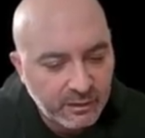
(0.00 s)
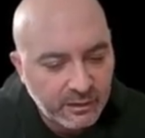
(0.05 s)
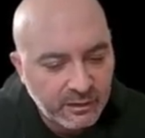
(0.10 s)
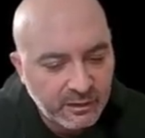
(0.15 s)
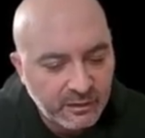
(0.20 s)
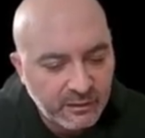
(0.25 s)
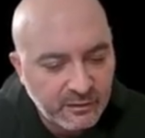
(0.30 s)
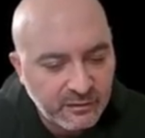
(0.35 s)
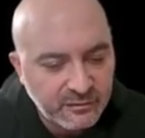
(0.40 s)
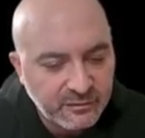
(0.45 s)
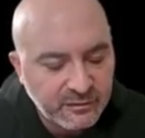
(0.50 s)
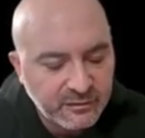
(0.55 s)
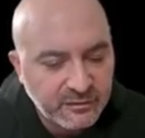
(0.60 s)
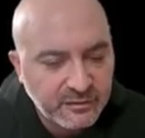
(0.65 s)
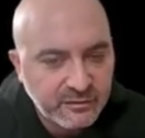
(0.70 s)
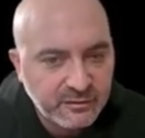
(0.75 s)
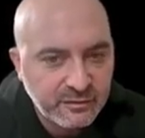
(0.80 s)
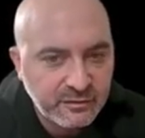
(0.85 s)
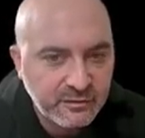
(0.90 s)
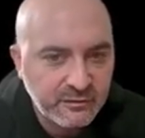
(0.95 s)

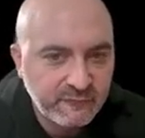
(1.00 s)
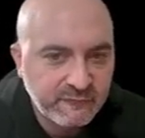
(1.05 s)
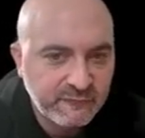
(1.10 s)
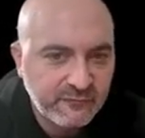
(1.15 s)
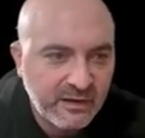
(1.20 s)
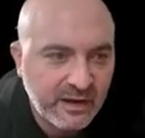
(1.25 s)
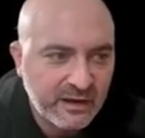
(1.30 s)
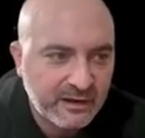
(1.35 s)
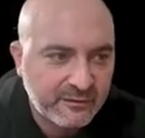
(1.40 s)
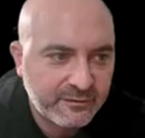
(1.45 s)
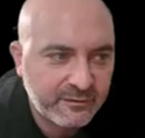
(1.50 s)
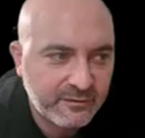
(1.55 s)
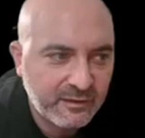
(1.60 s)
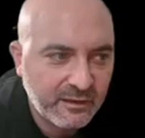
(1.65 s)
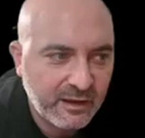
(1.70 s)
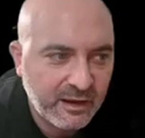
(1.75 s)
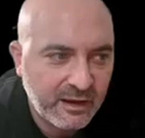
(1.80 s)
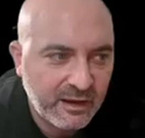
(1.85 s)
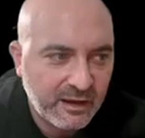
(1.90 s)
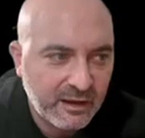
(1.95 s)
is the fact
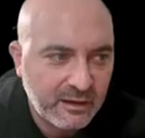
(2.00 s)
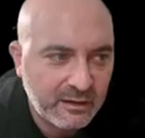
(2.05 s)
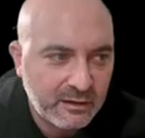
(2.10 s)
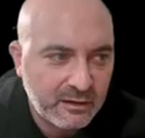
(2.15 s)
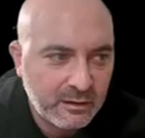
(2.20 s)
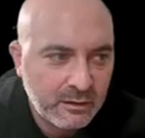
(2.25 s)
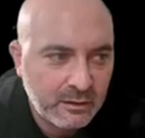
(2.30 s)
that